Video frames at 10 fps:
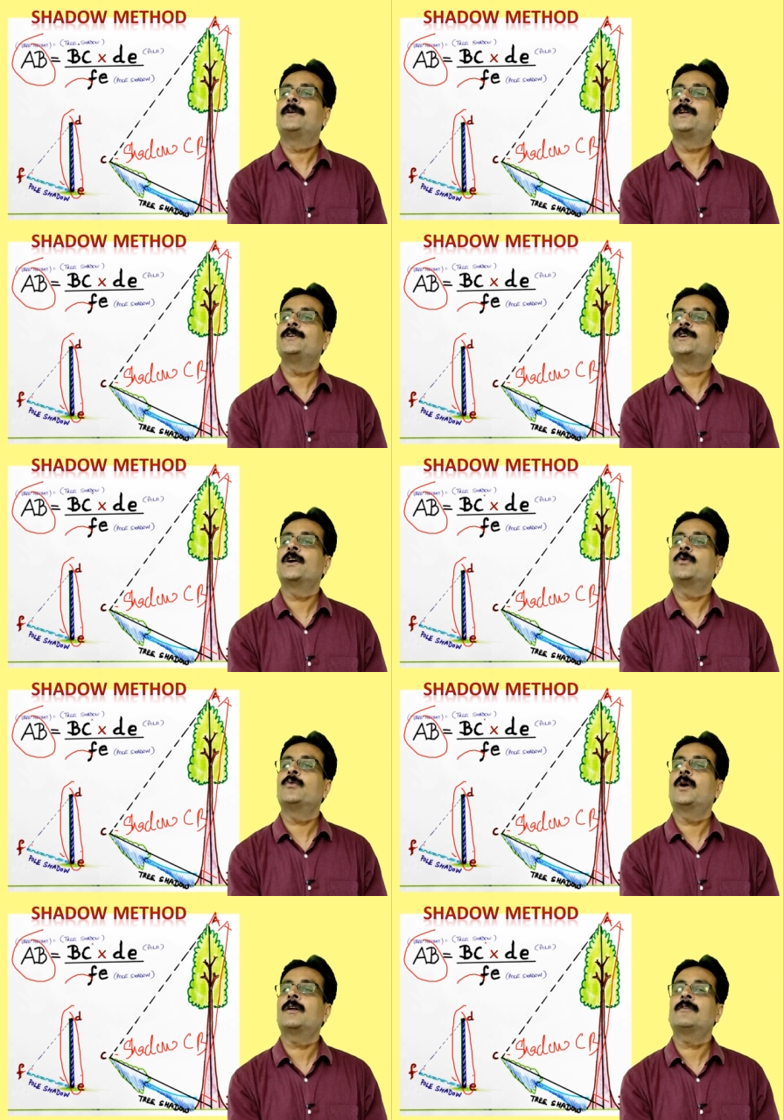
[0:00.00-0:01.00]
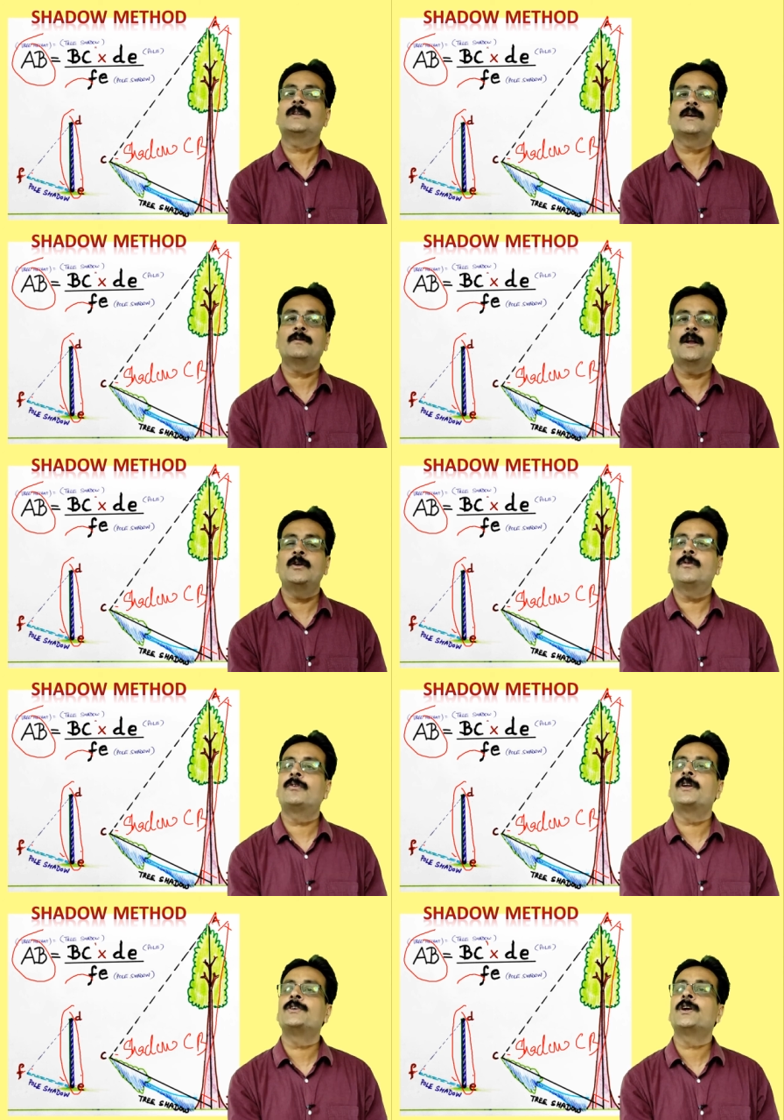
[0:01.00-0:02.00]
tree shadow whatever the value
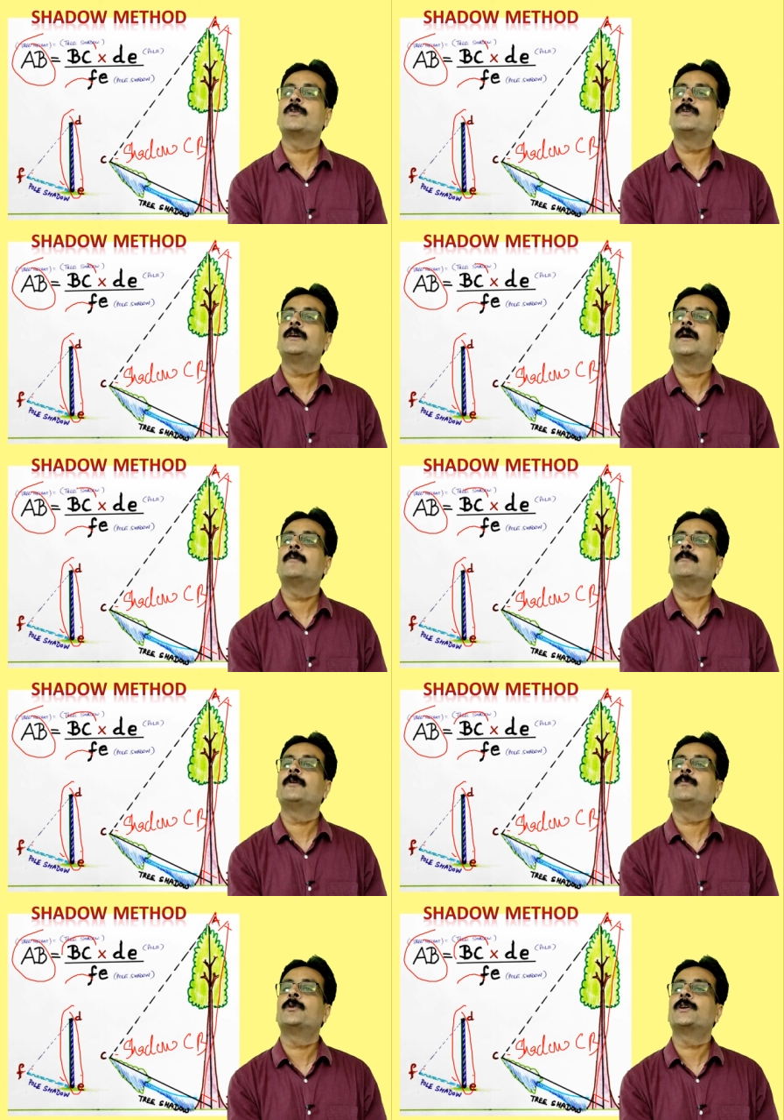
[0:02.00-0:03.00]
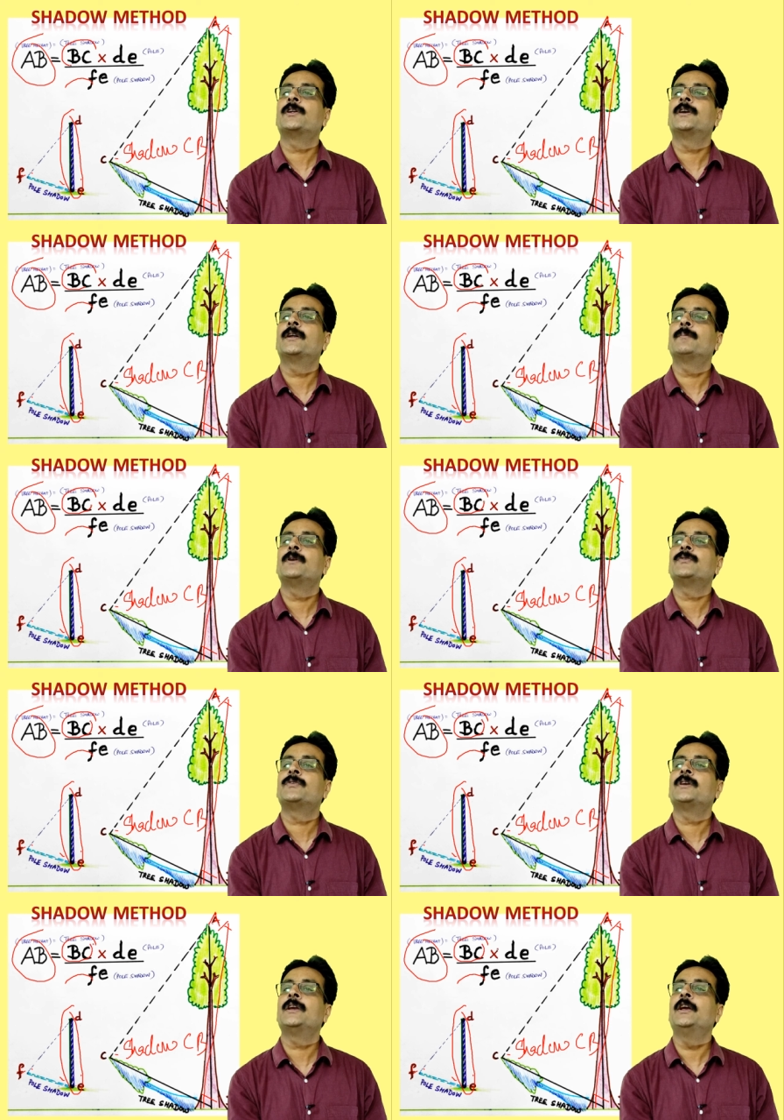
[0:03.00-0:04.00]
of tree shadow will come we'll put it here
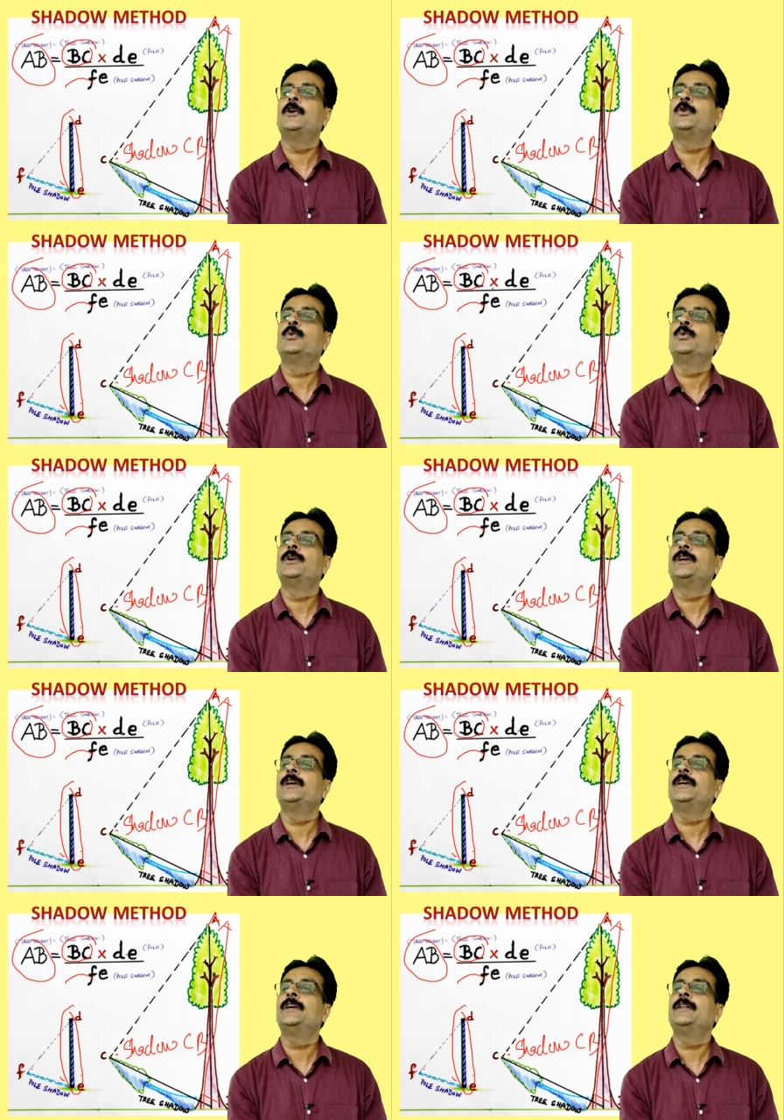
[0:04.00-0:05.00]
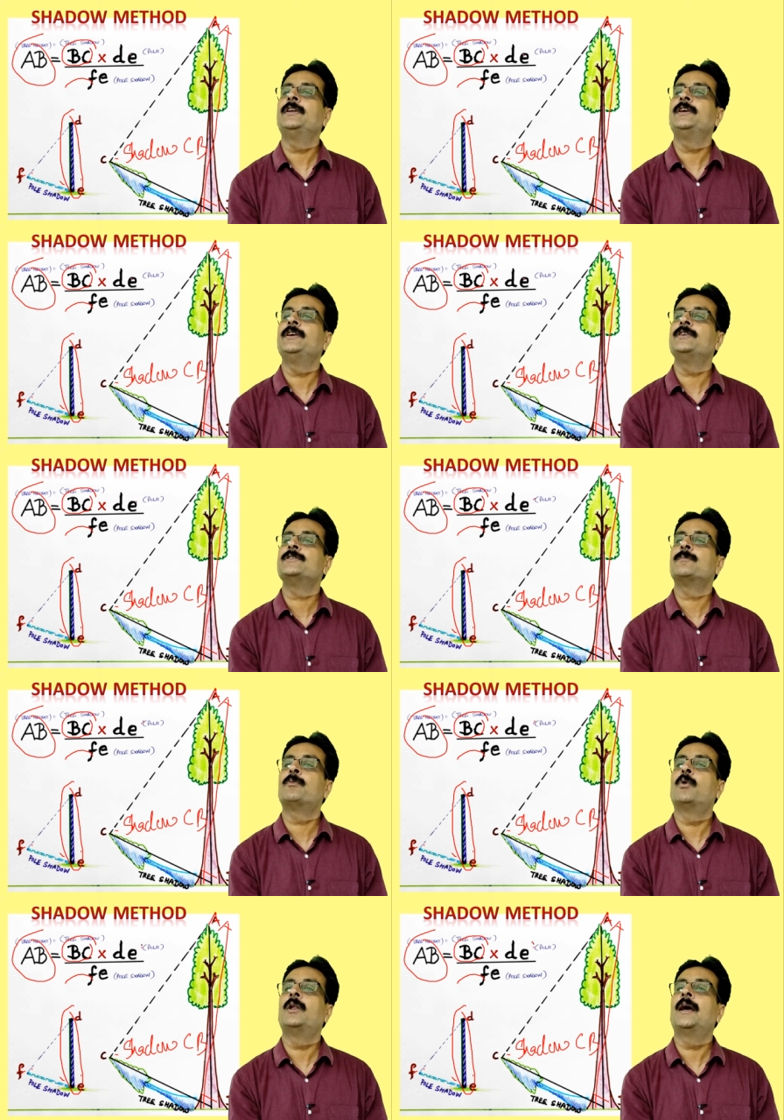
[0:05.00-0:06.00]
BC into DE DE is the
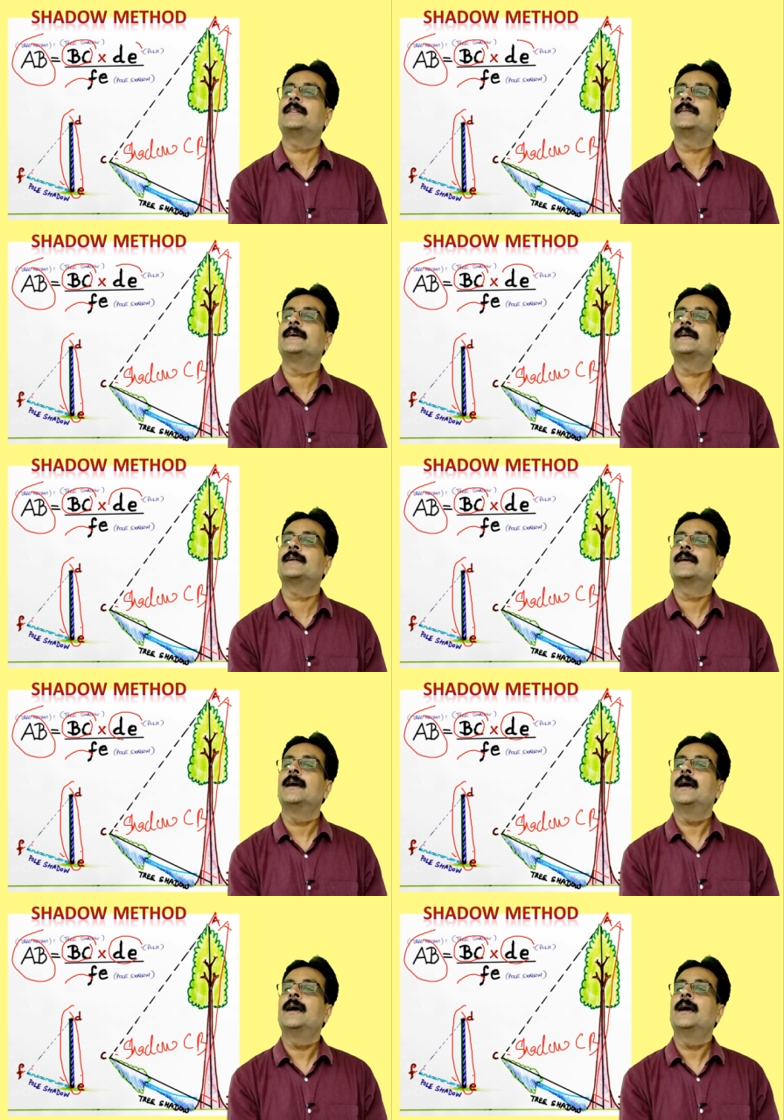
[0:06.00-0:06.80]
pole length here